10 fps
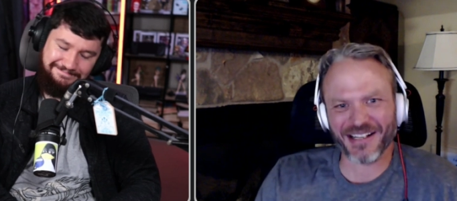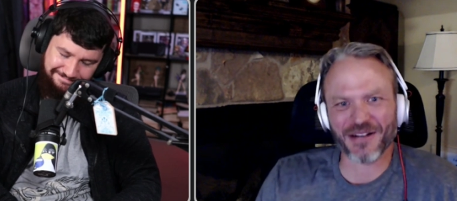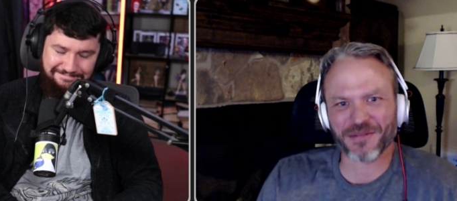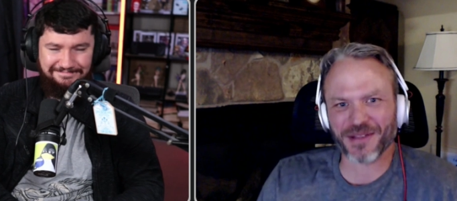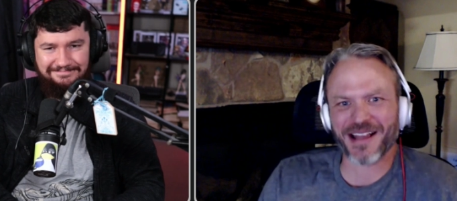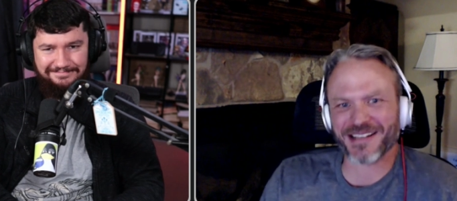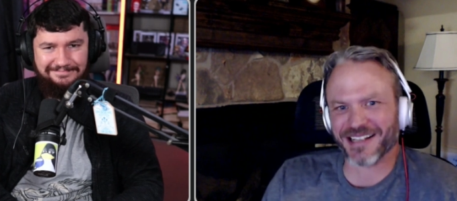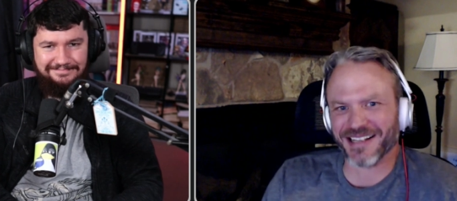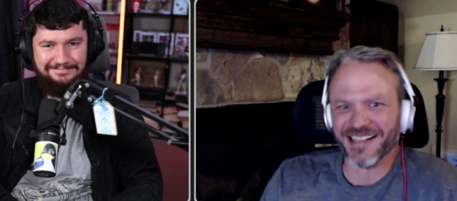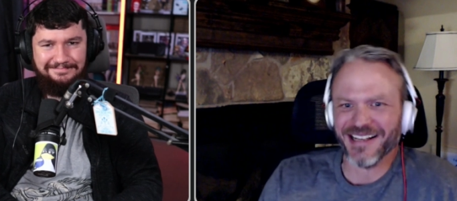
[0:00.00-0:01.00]
Speaker 1: and go for that.
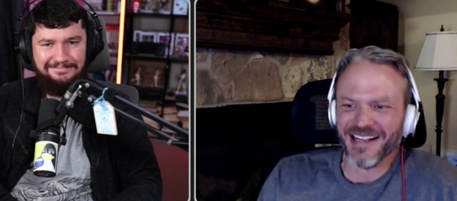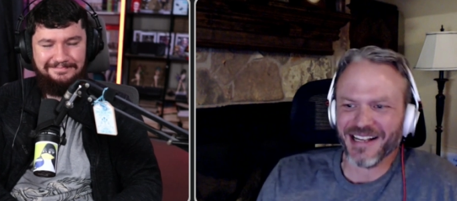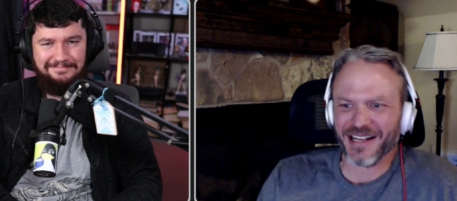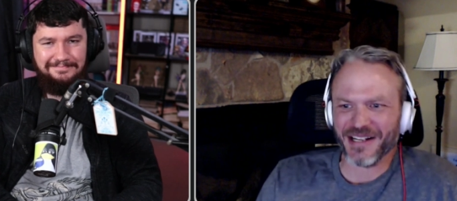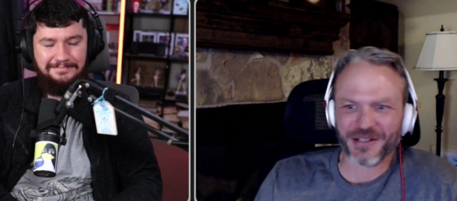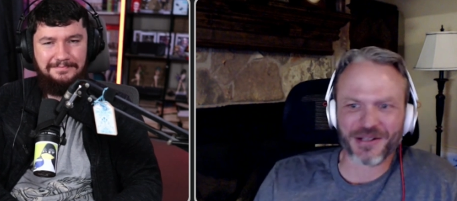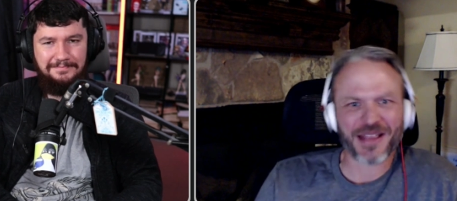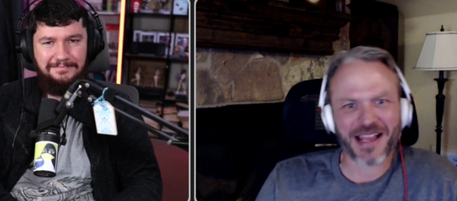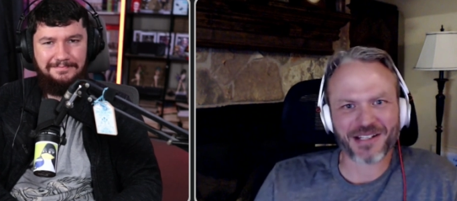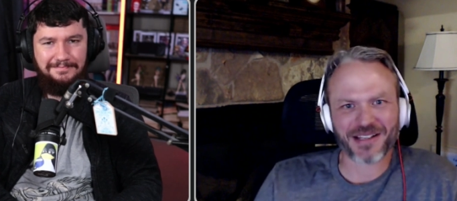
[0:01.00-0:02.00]
Uh, uh you know, go
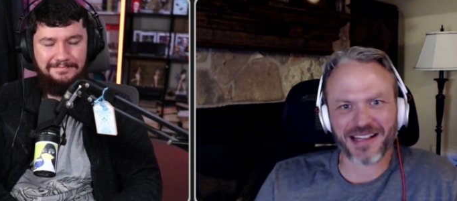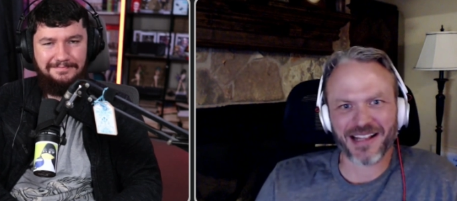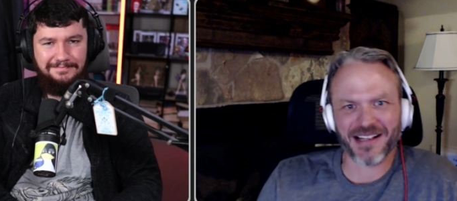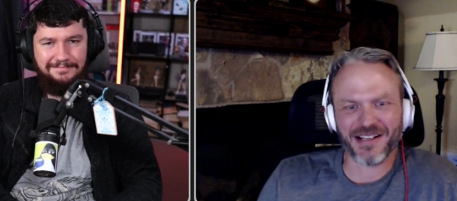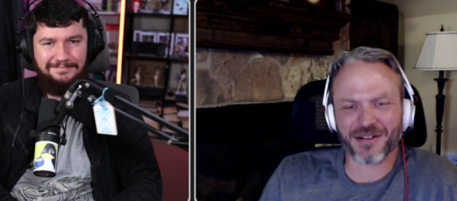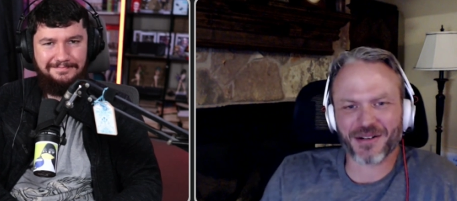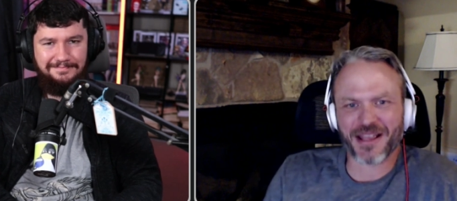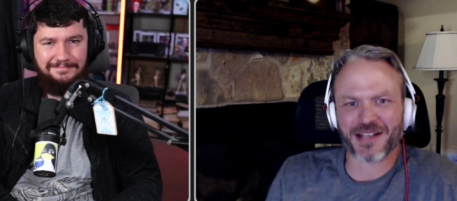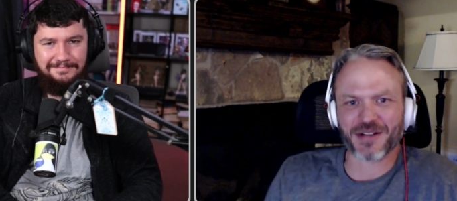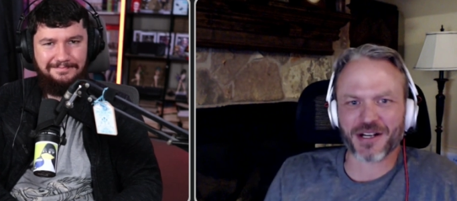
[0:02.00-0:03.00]
that uh, you know go
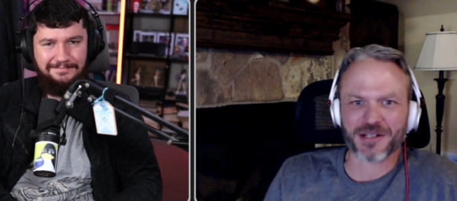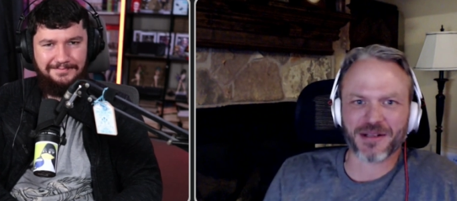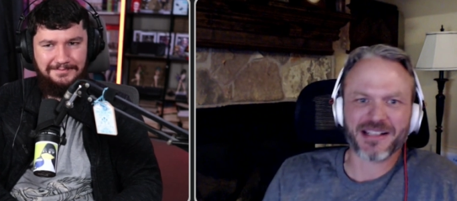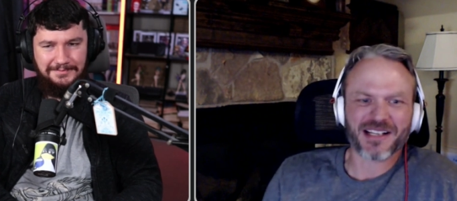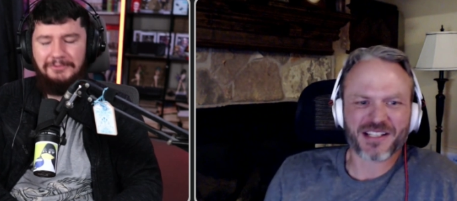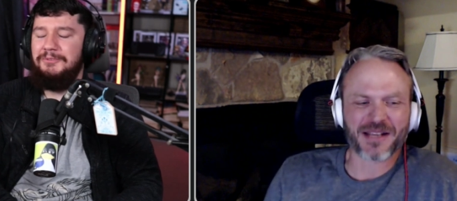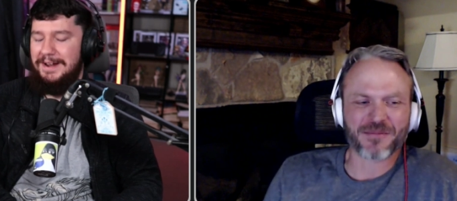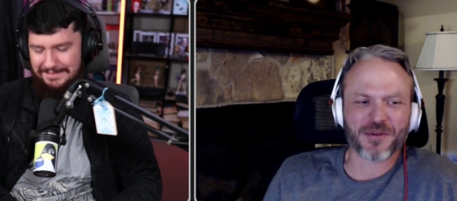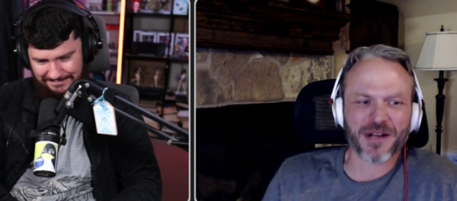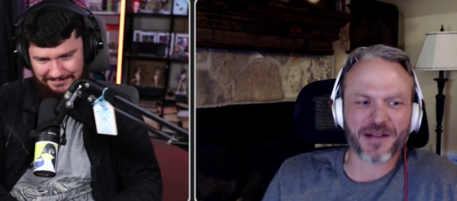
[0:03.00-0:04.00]
that direction. It right. does
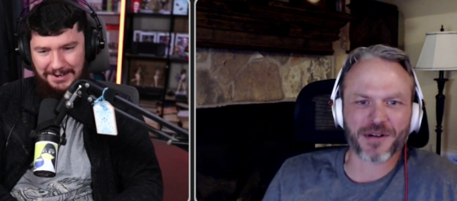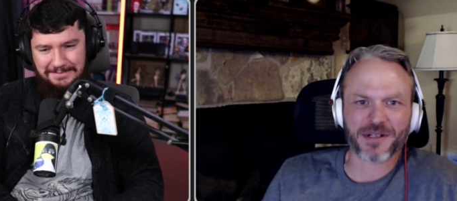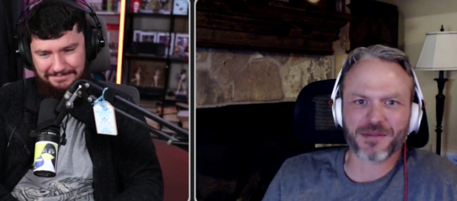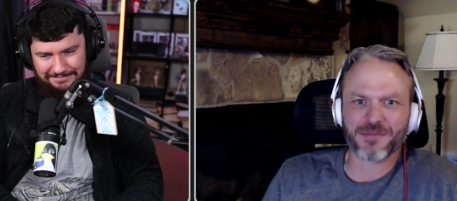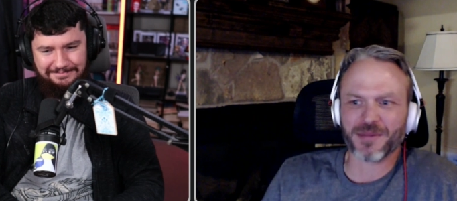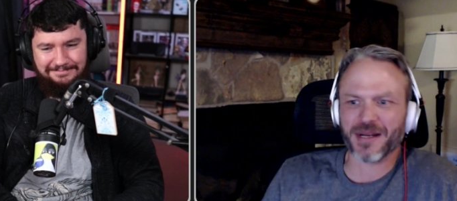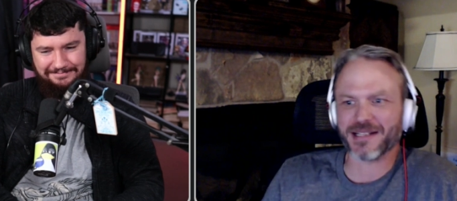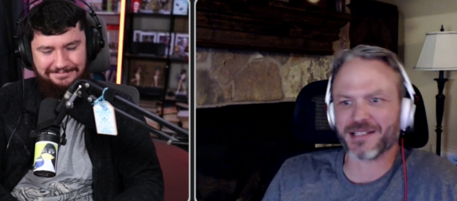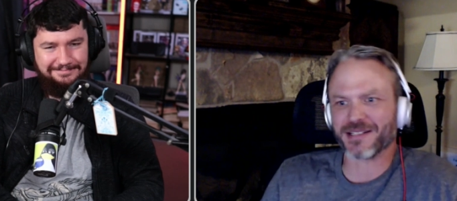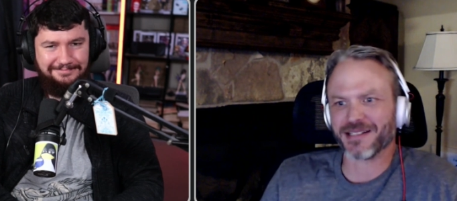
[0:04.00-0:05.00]
take more effort,
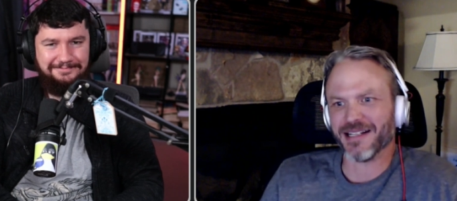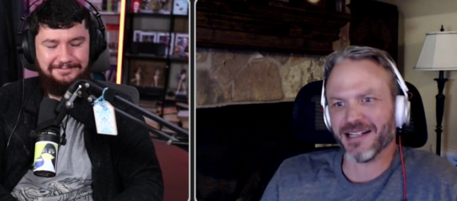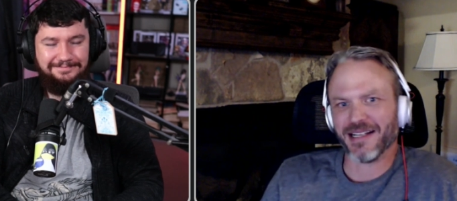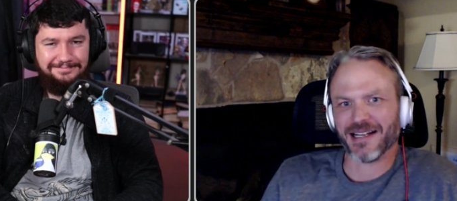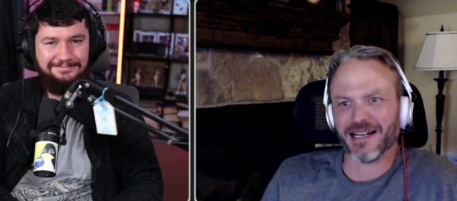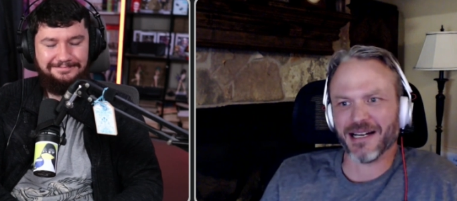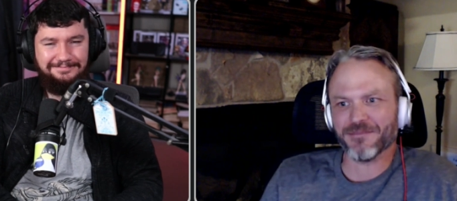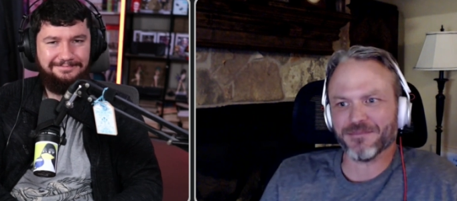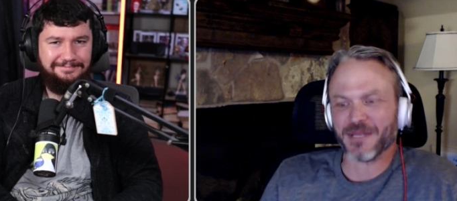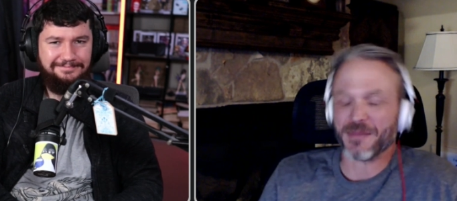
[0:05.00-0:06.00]
but
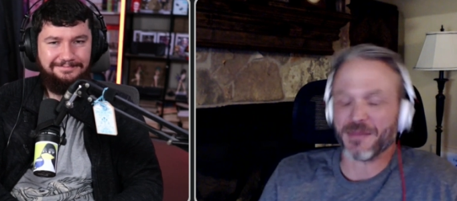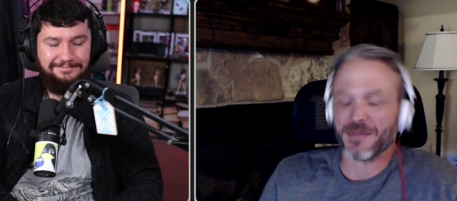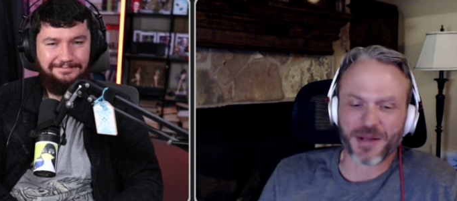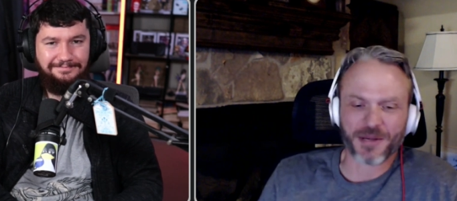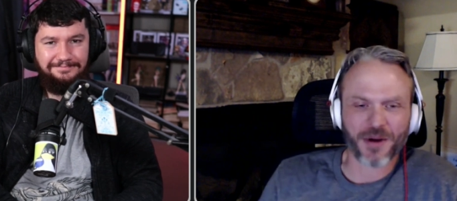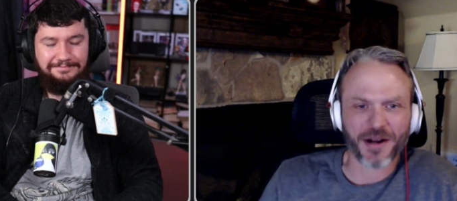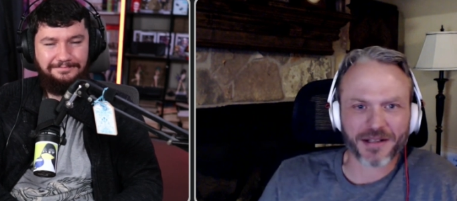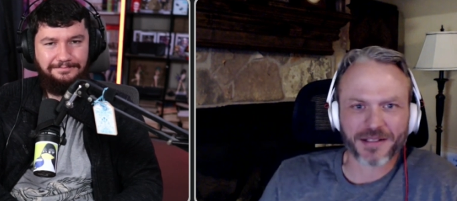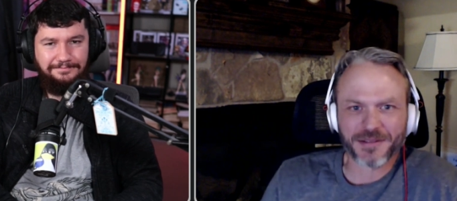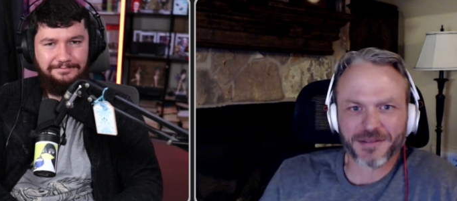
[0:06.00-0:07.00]
um, that means it's a better
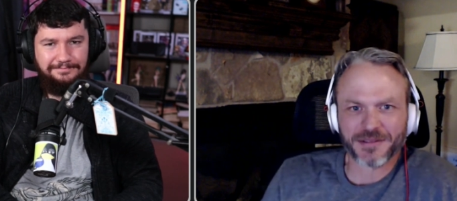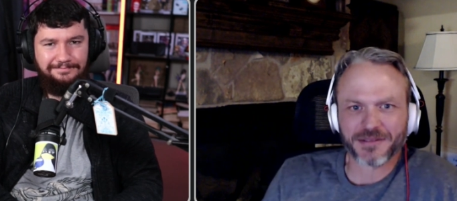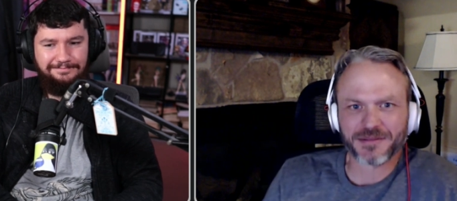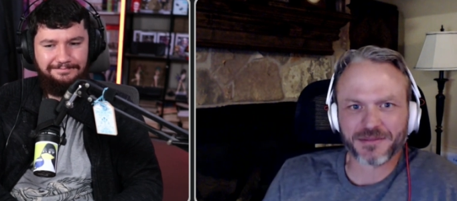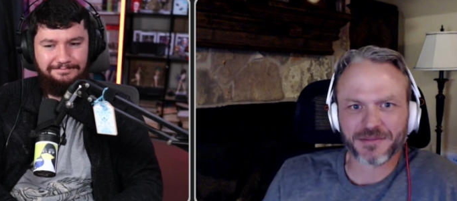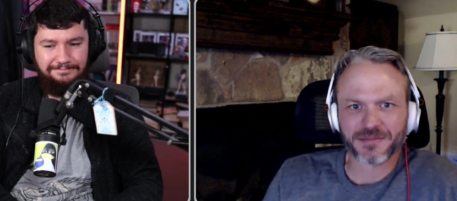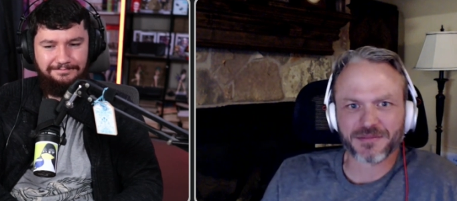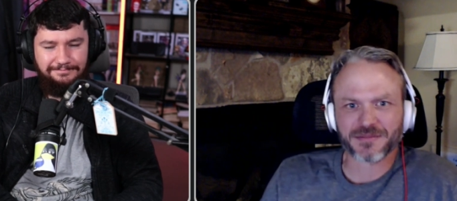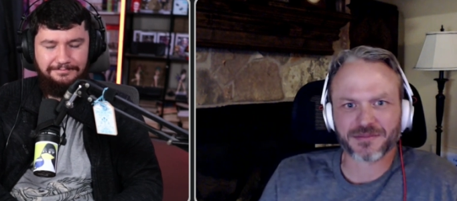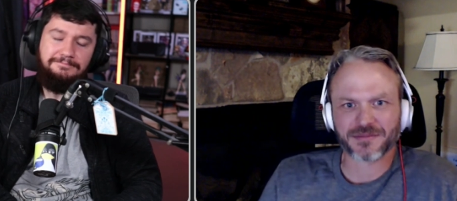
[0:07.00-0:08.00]
product.
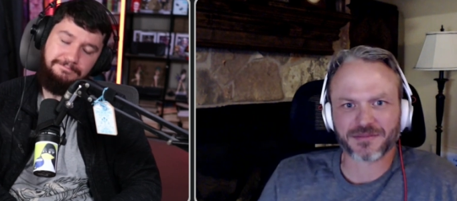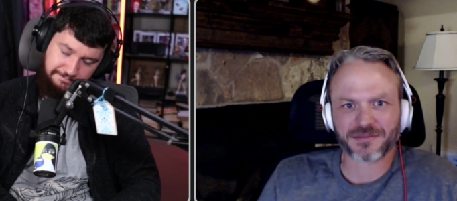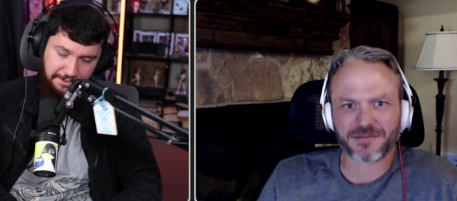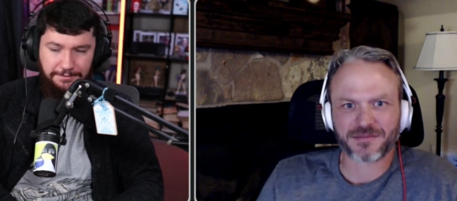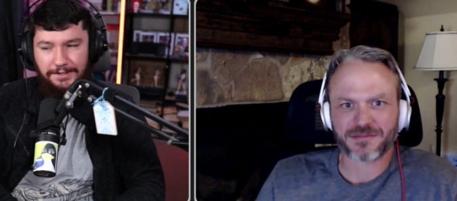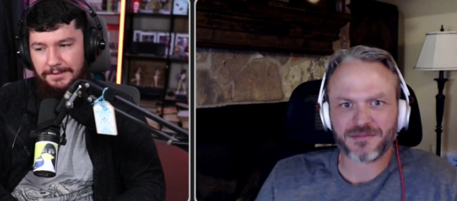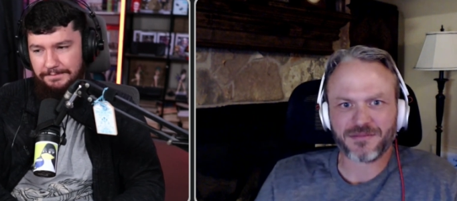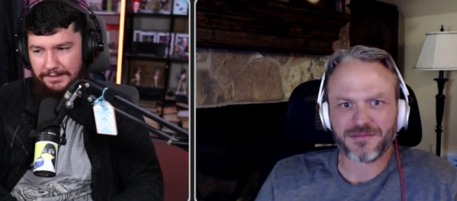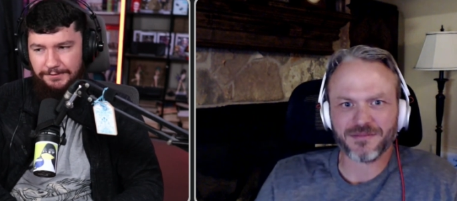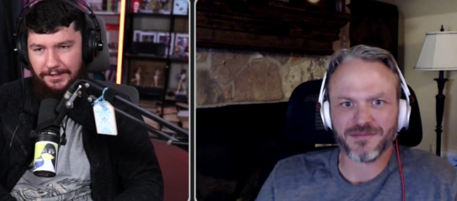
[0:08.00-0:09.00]
Speaker 2: That's fair. That's
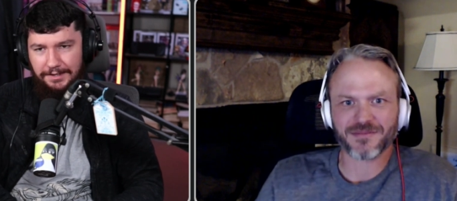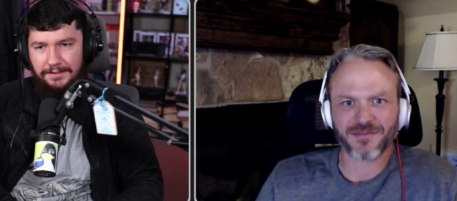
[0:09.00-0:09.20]
fair.